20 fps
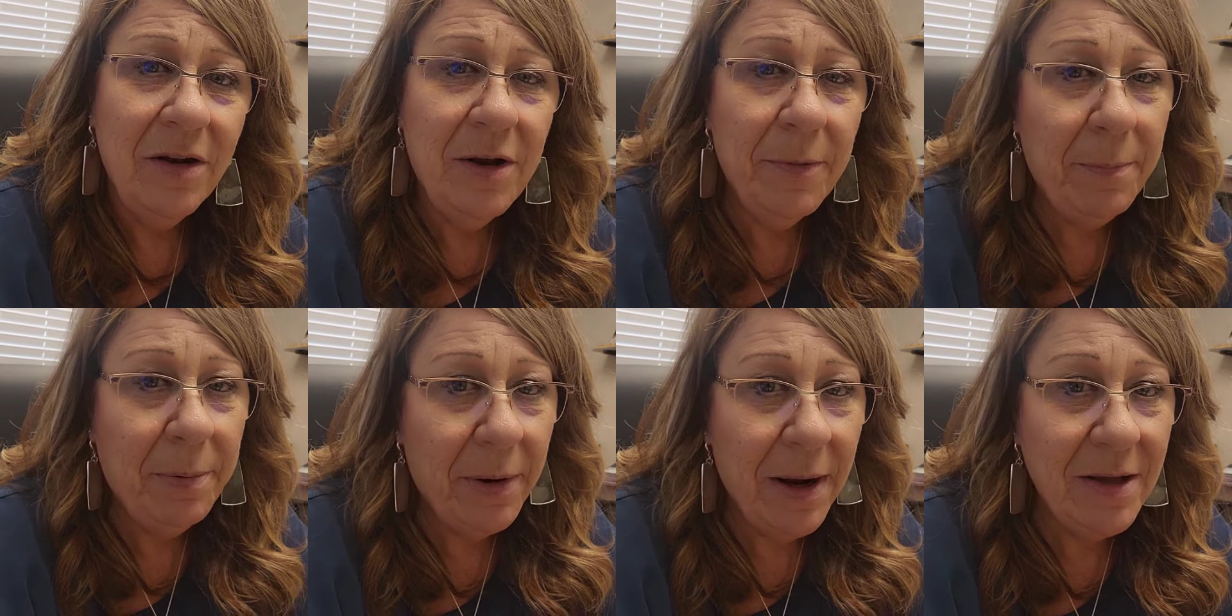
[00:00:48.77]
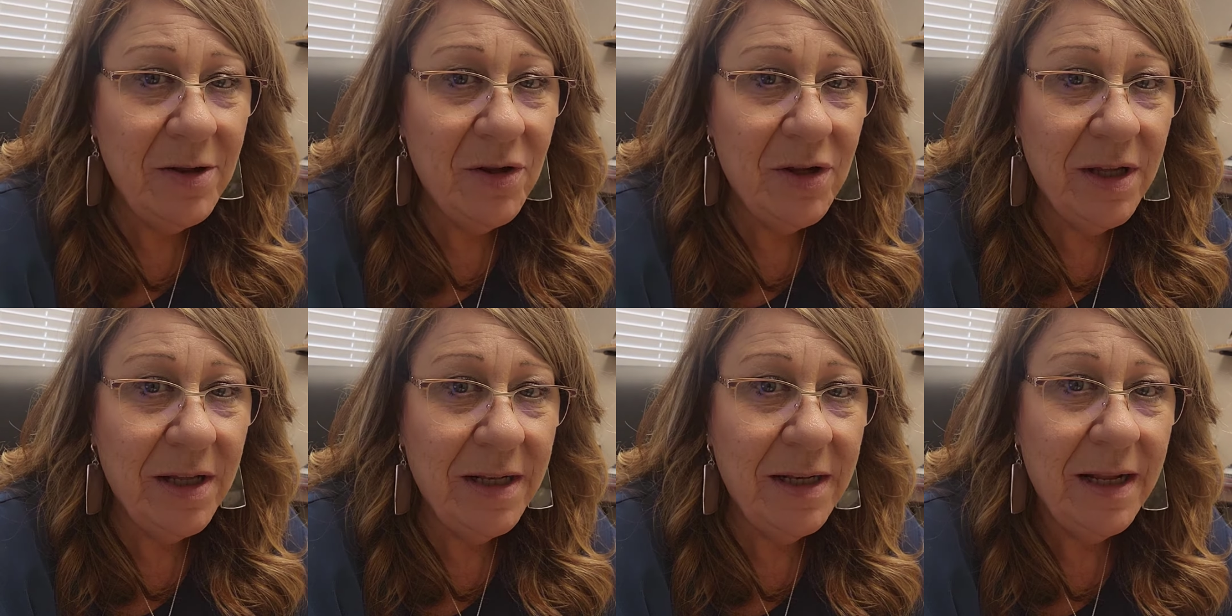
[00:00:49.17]

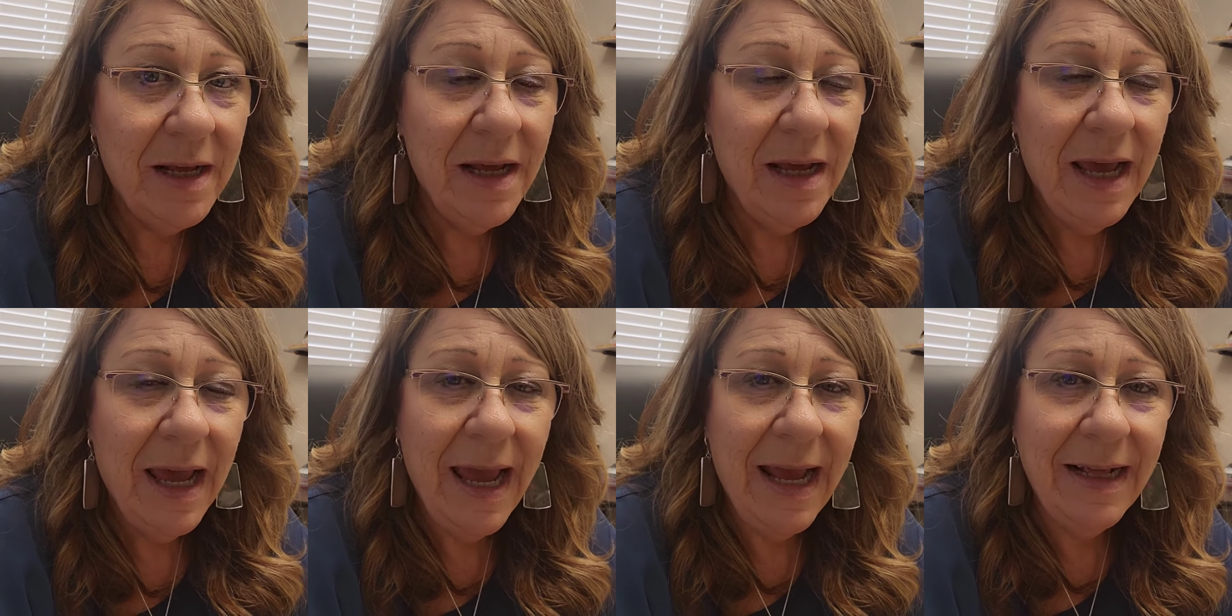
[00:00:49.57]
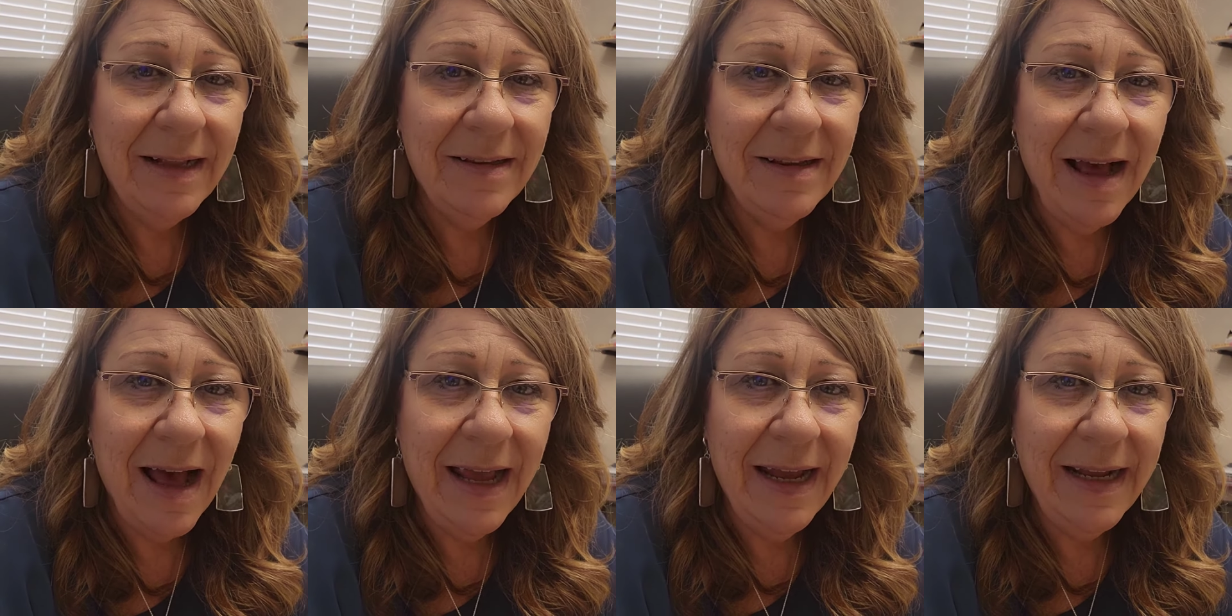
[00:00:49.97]
depression,
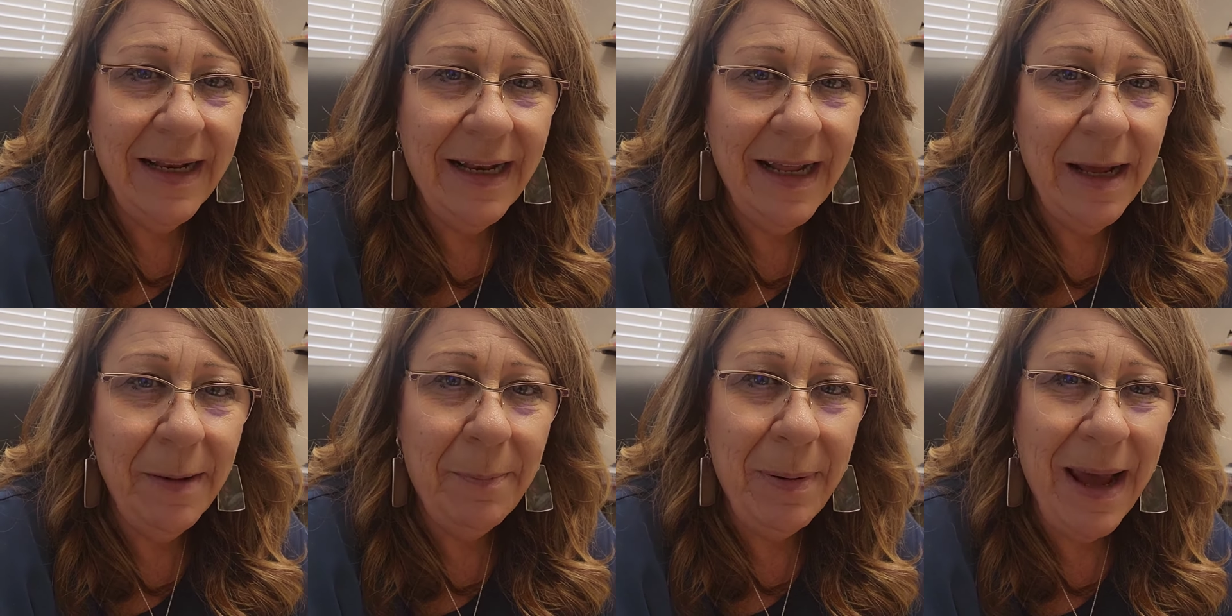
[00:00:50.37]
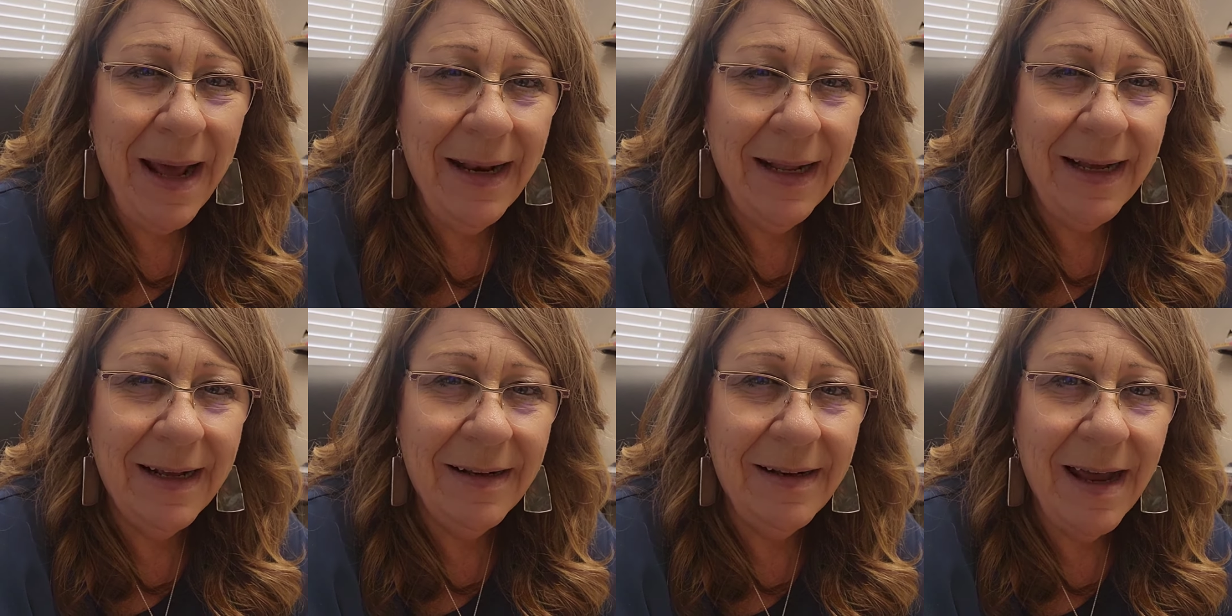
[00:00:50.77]
anxiety,
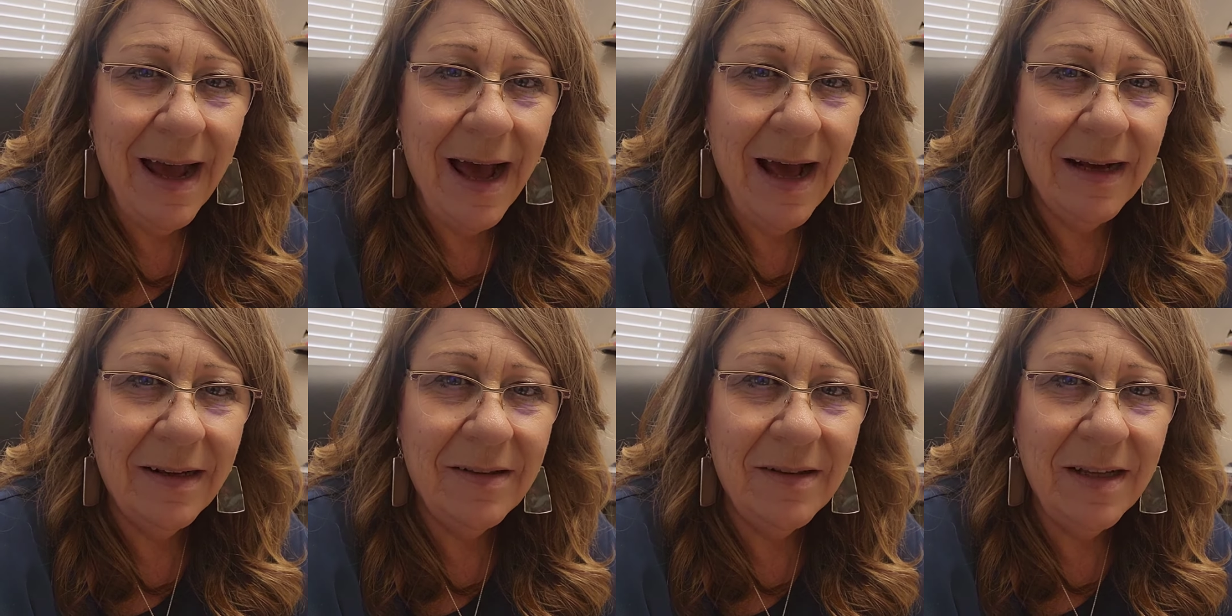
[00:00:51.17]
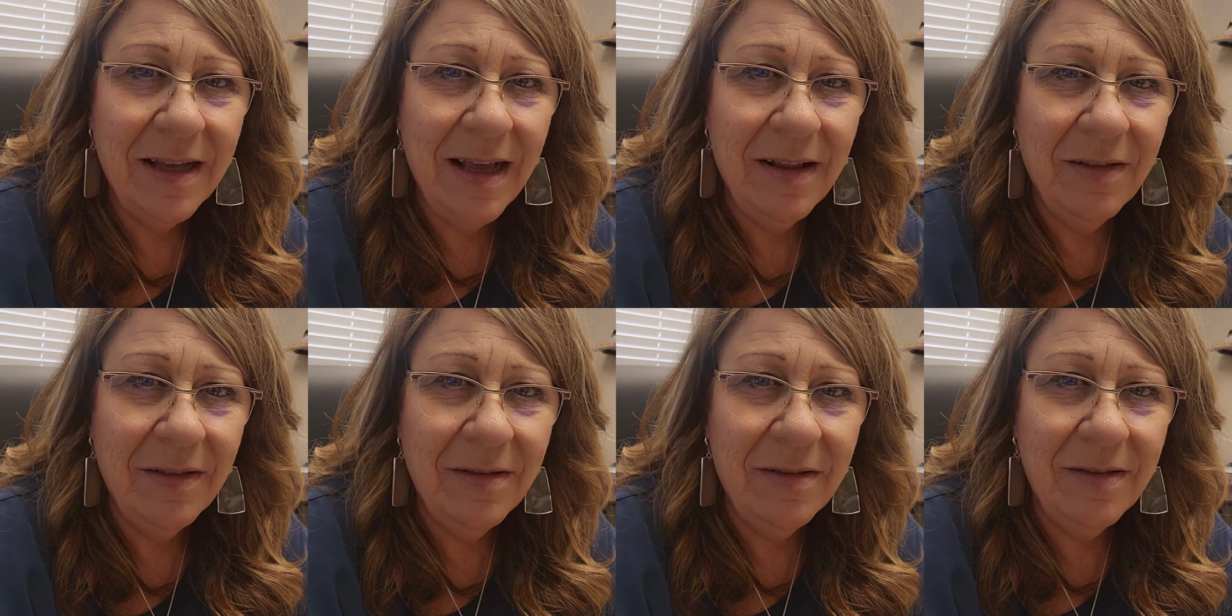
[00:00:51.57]
panic attacks,
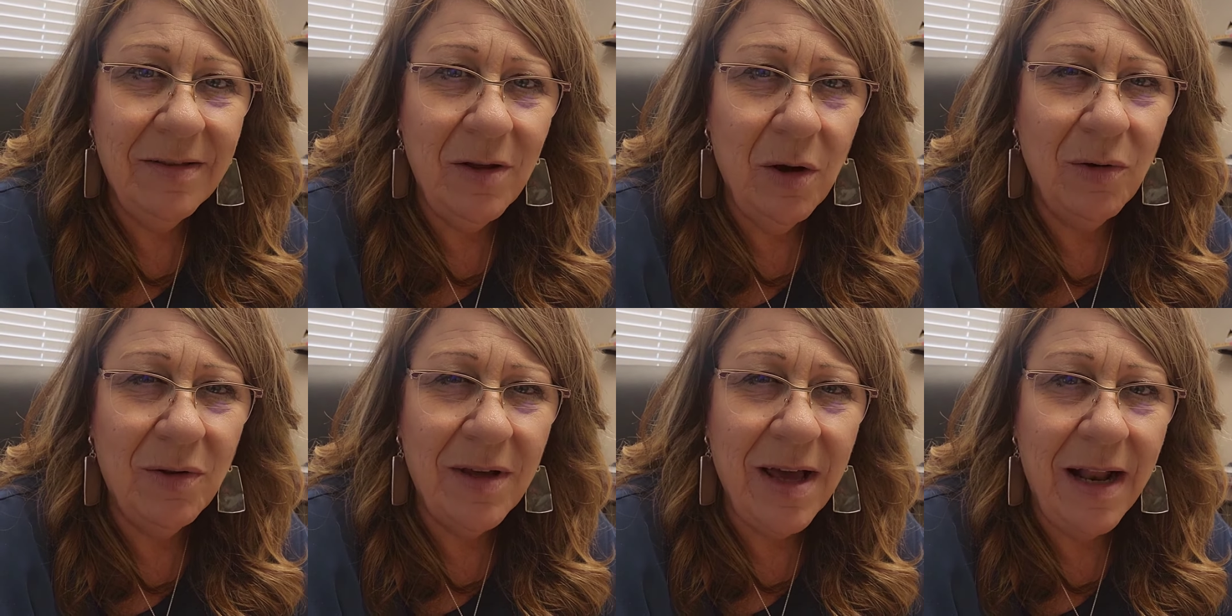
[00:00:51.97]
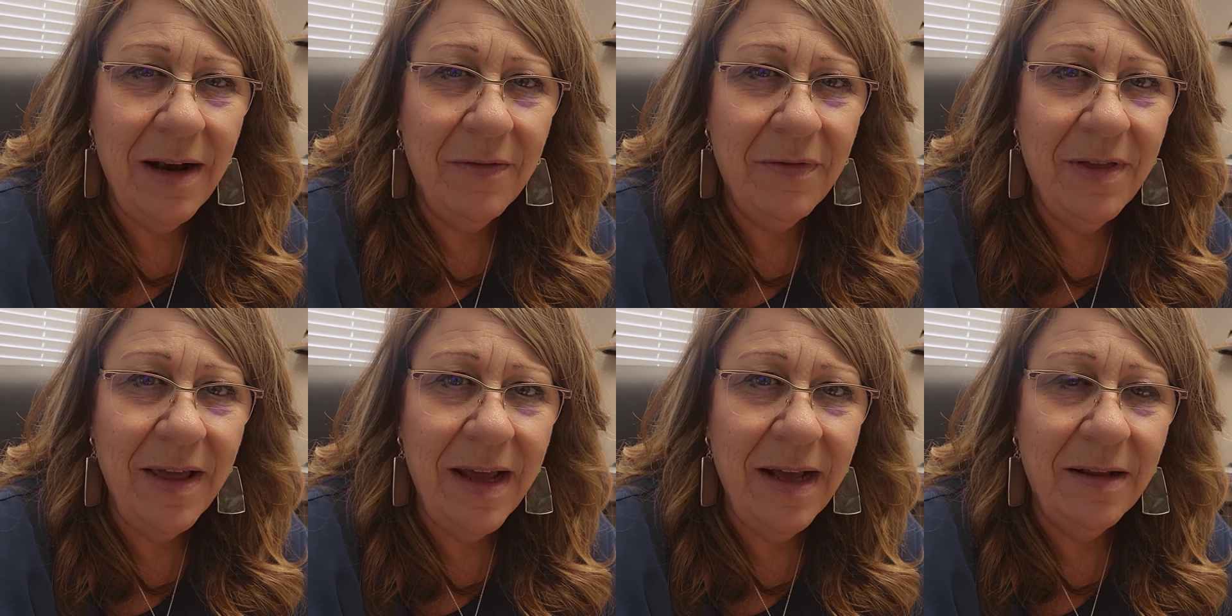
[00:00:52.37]
and those kind
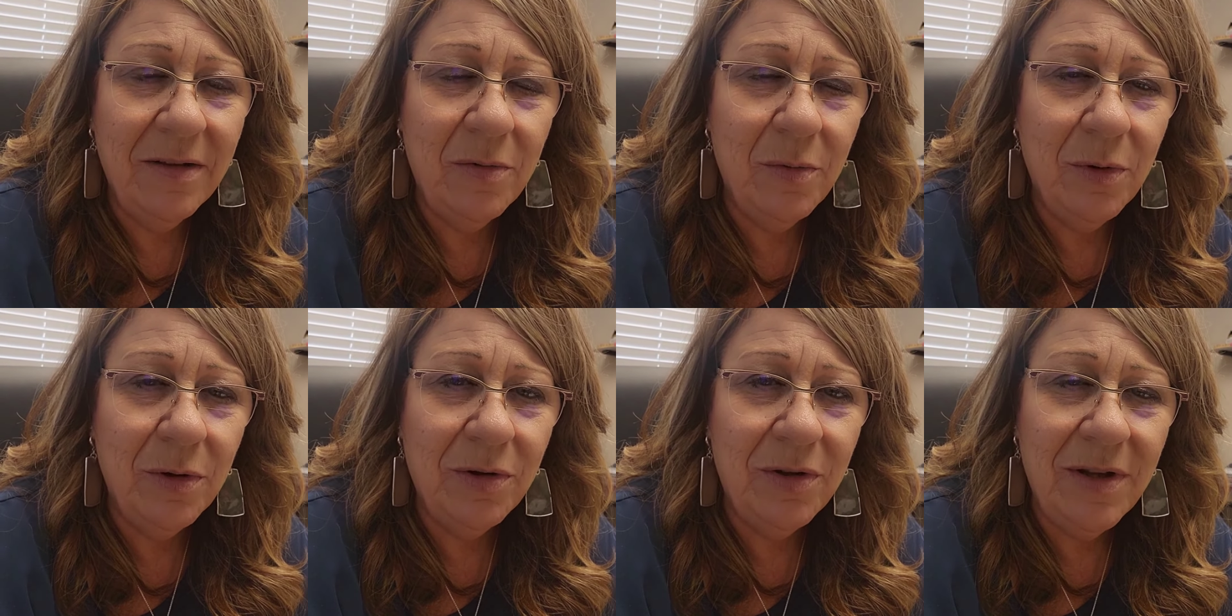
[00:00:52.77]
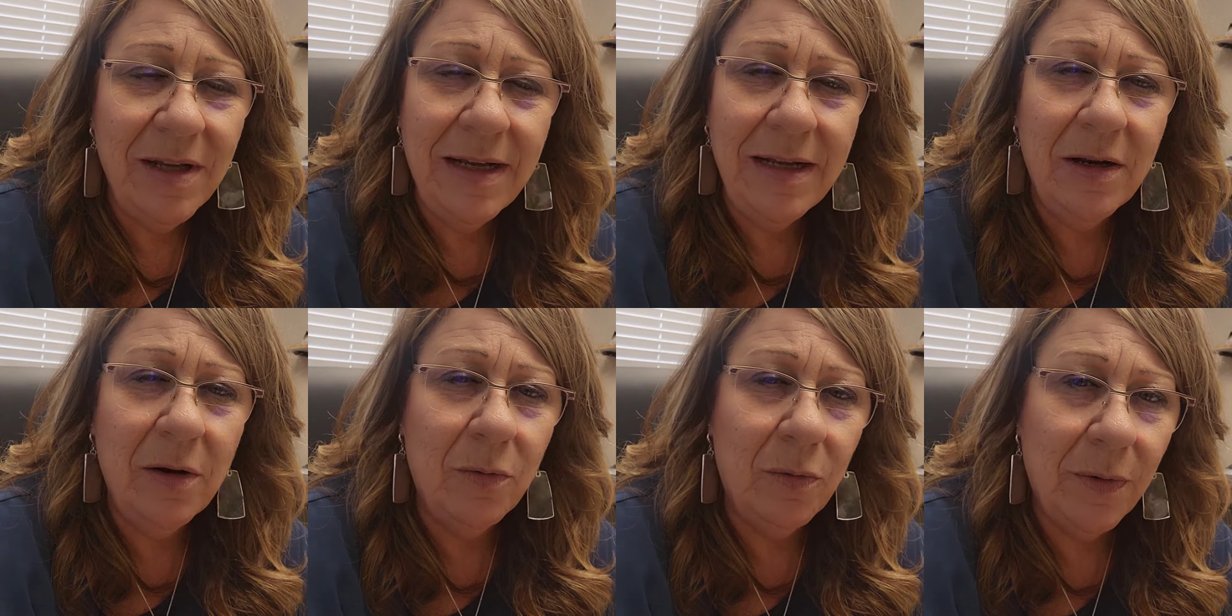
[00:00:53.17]
of things. We're
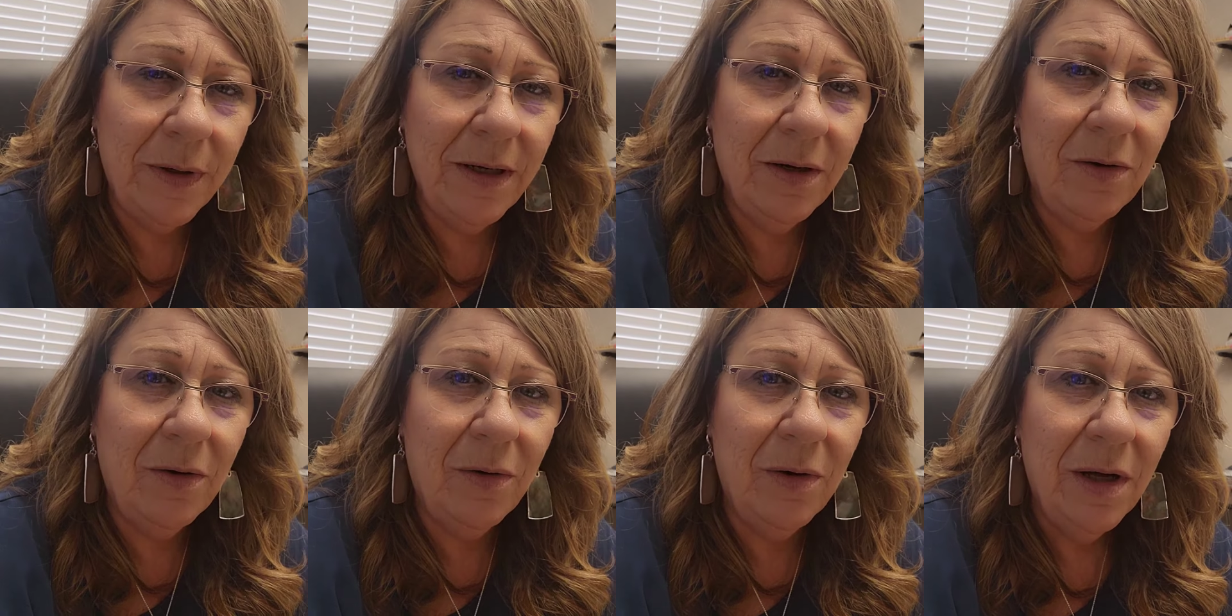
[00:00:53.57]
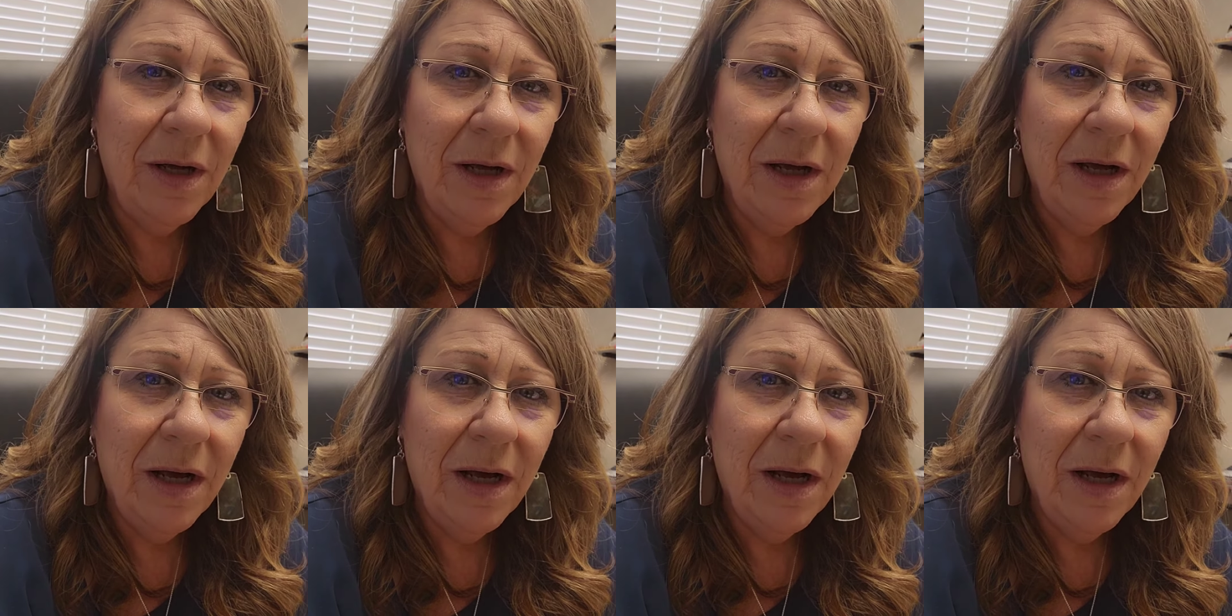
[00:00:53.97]
seeing a real